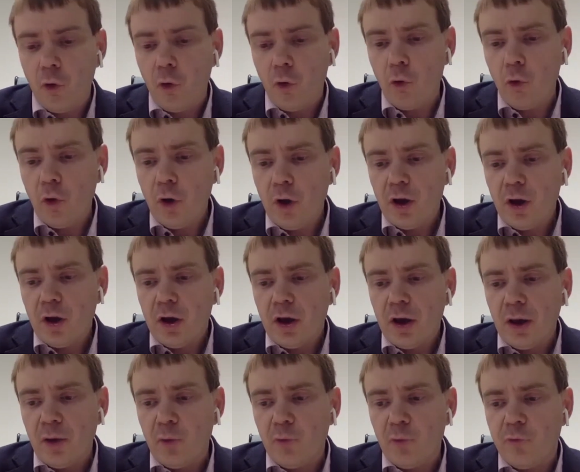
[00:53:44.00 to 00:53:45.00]
So
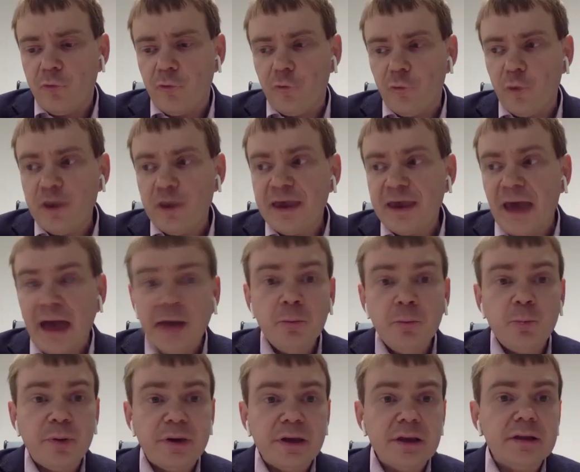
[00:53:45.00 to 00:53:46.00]
we
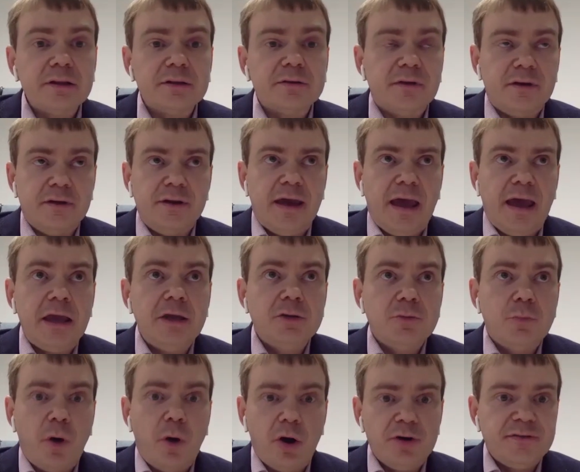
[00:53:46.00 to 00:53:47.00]
can build an
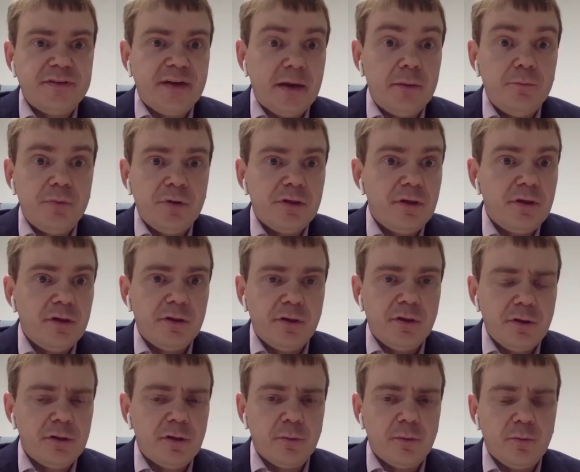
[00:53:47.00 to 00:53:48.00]
N-party
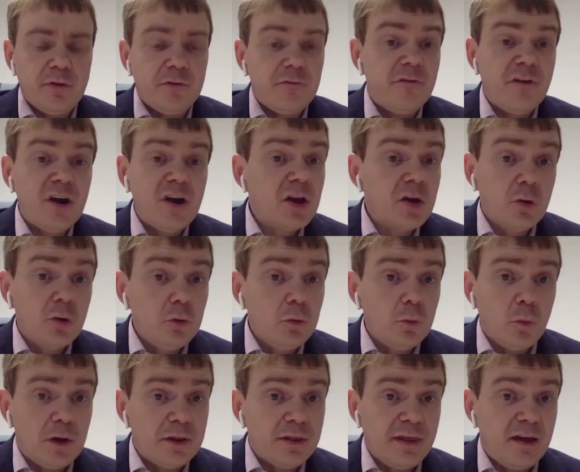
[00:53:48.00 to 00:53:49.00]
MPC system, and very
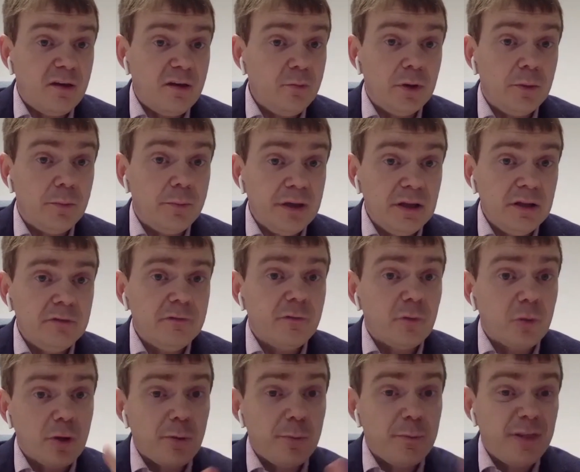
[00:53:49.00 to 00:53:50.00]
cool ones have been built
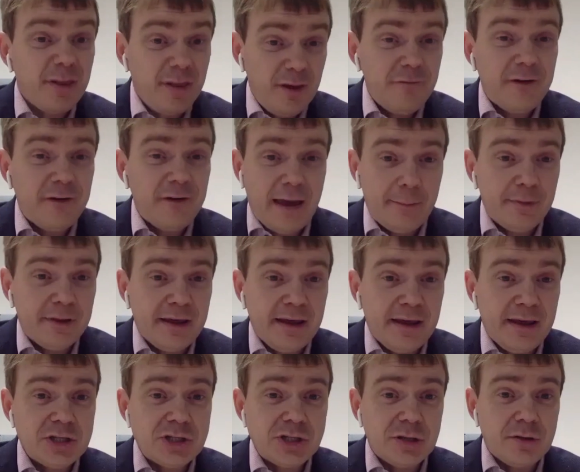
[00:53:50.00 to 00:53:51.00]
for specific
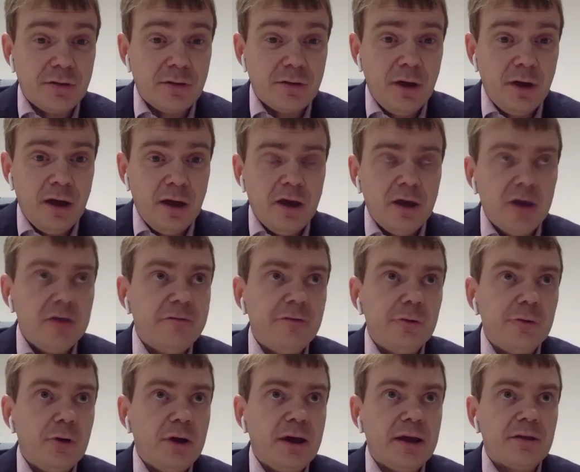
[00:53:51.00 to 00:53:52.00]
applications.
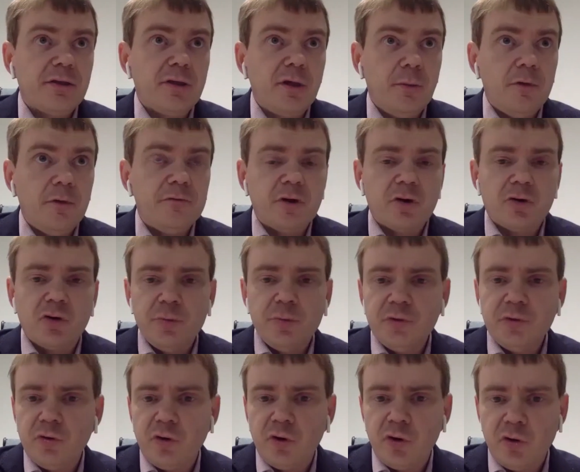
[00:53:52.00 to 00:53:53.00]
If you look at some of the
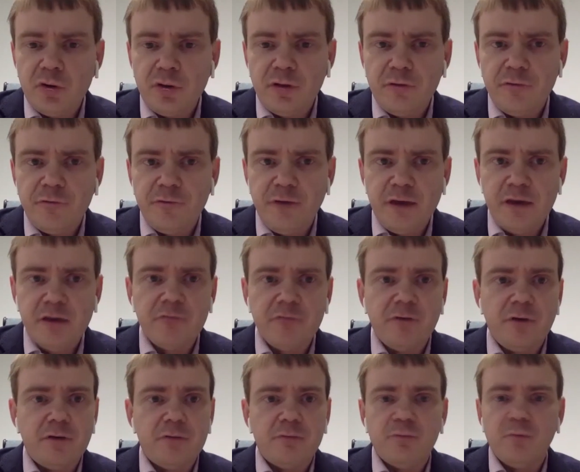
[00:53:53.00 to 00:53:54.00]
cryptocurrency
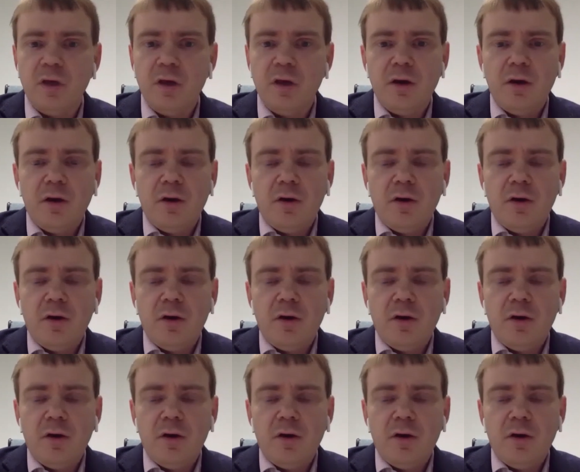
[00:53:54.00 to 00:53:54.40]
thing, the